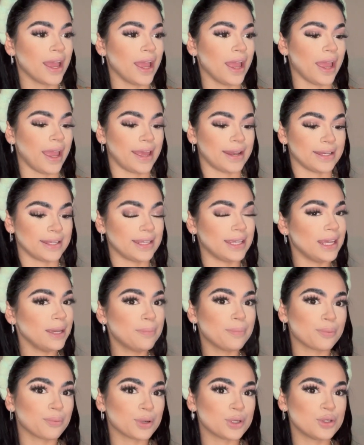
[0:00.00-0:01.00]
and
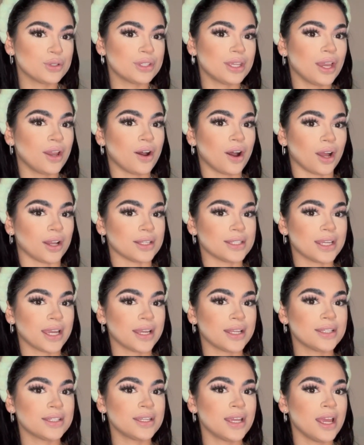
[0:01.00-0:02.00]
keep producing
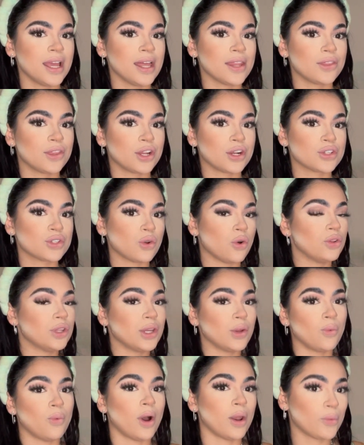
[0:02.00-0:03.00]
content, there's only
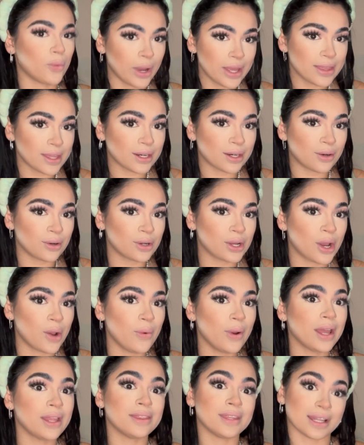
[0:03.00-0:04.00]
one way that it'll go,
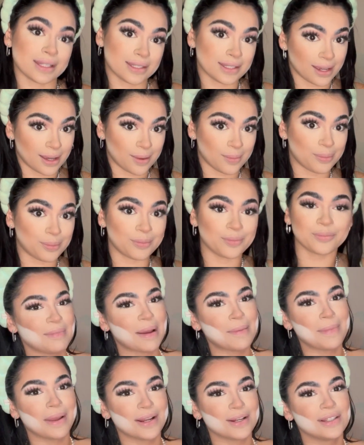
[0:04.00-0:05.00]
and that's up. My
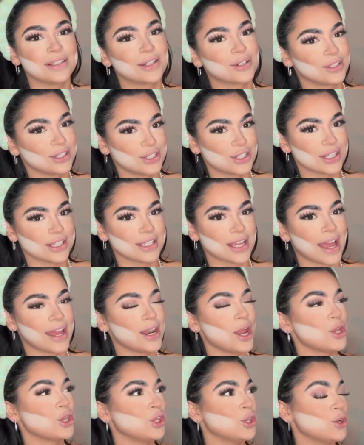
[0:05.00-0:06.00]
man literally just said,
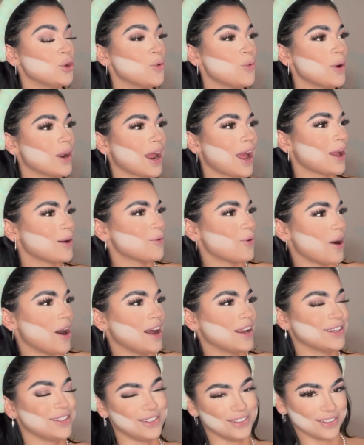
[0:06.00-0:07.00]
you know what I
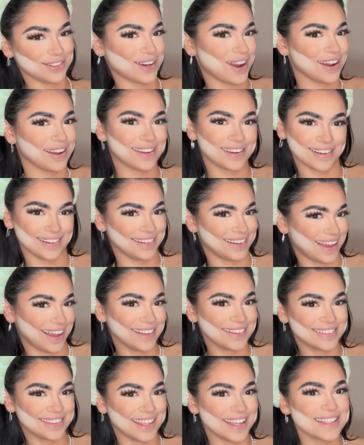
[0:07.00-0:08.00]
want? You're not gonna
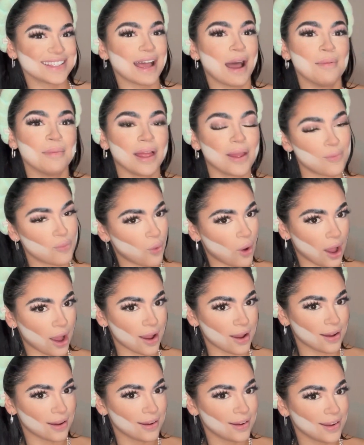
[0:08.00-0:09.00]
like this. I'm like, what?
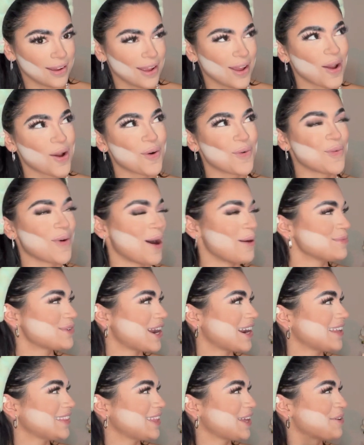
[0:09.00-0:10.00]
Well, I'm
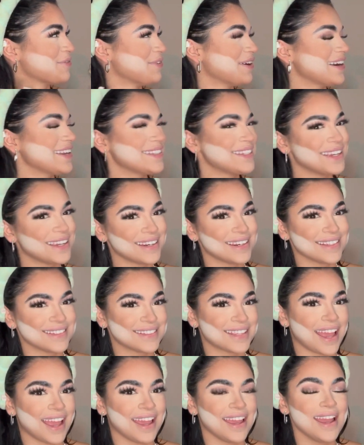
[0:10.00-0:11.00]
trying to think, what is he gonna
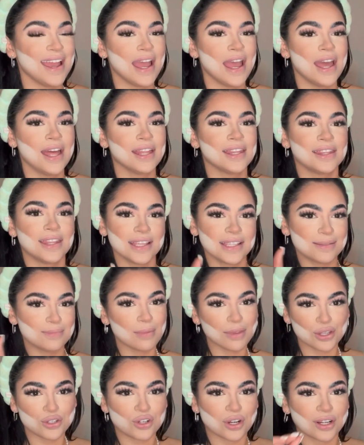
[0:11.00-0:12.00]
say? This
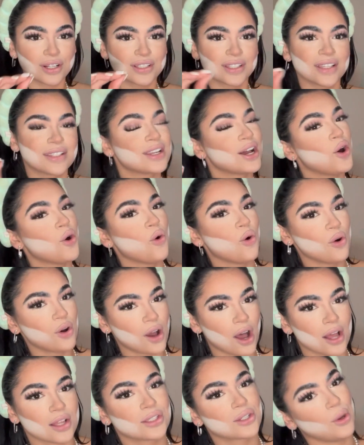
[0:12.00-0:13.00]
mother trucker says a whole
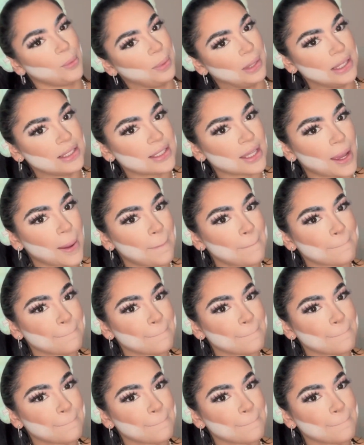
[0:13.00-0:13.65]
Costco pizza.